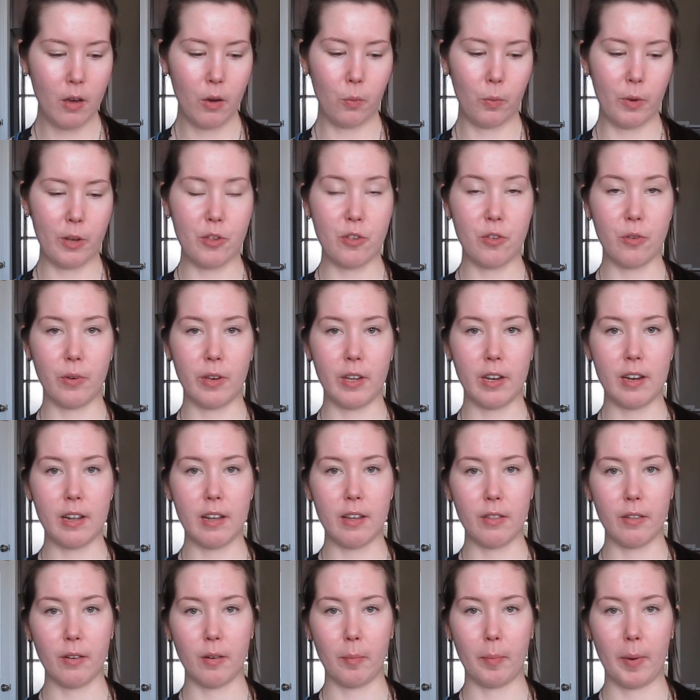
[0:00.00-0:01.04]
which you can
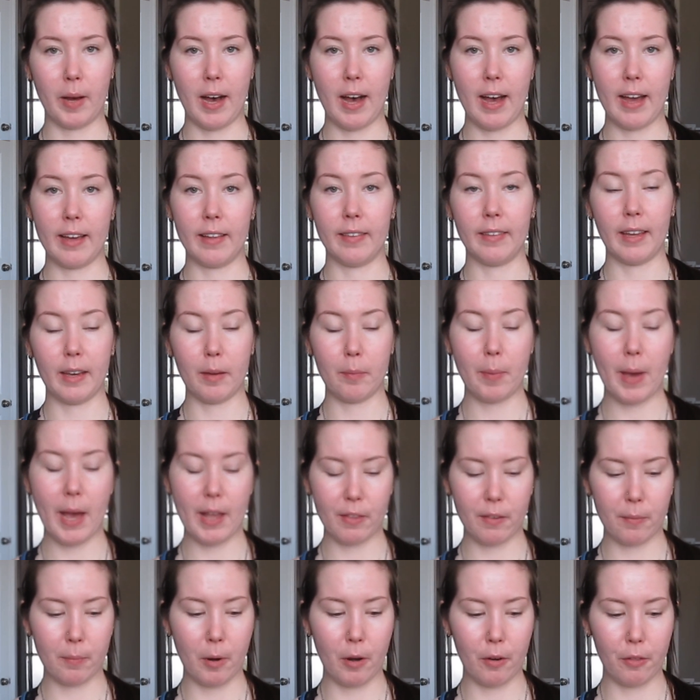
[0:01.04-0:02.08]
either buy in like
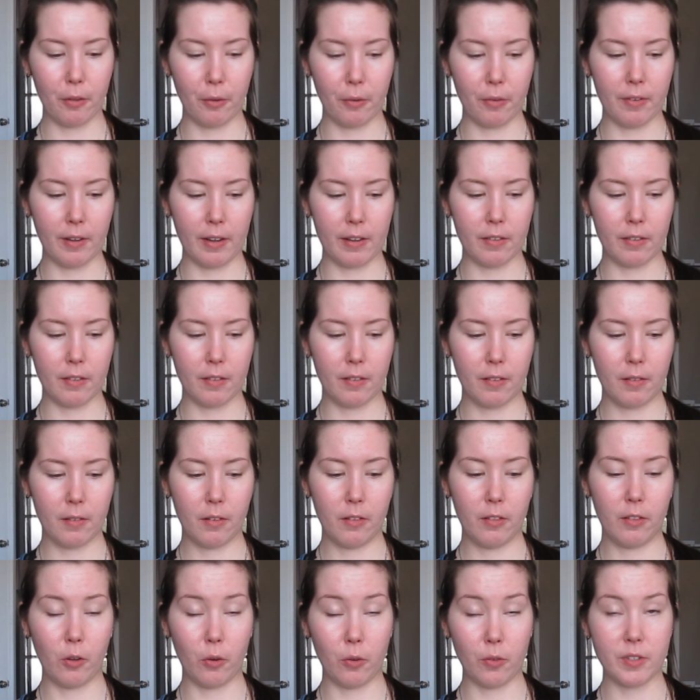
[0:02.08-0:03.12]
PetSmart, those sites,
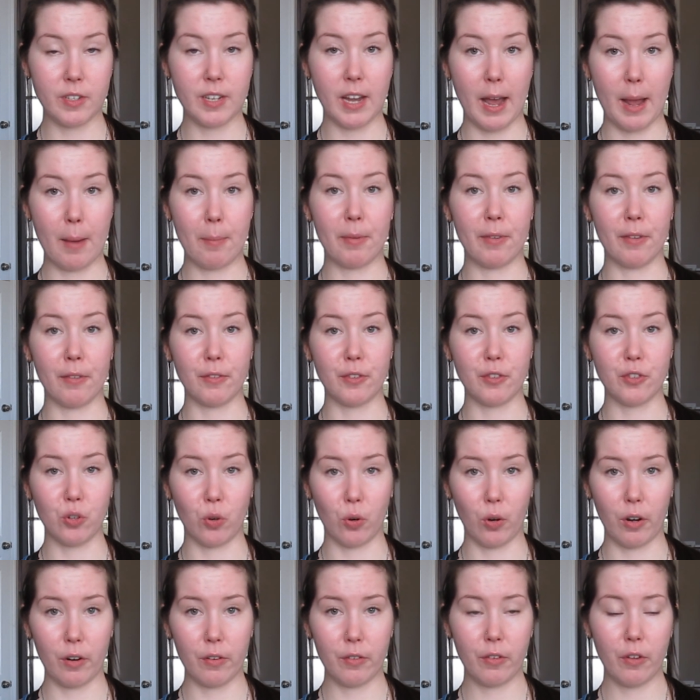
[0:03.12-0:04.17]
those types of
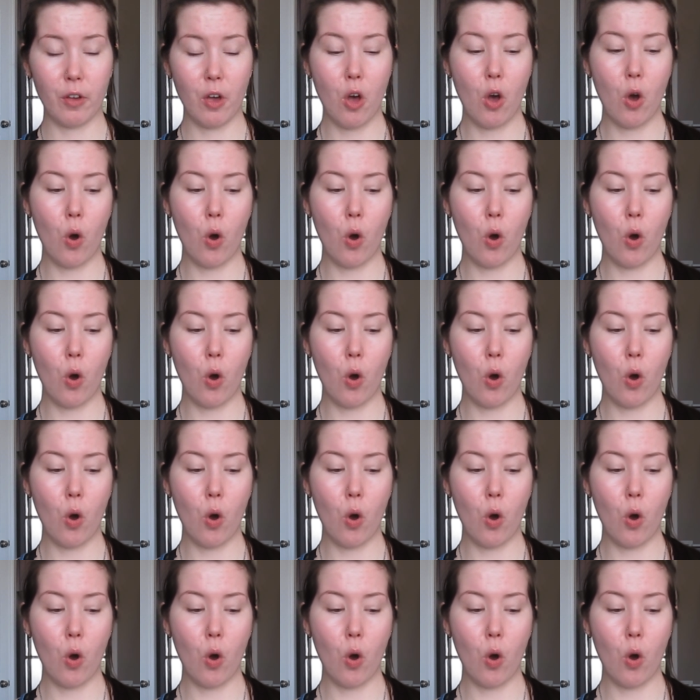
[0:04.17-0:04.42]
stores,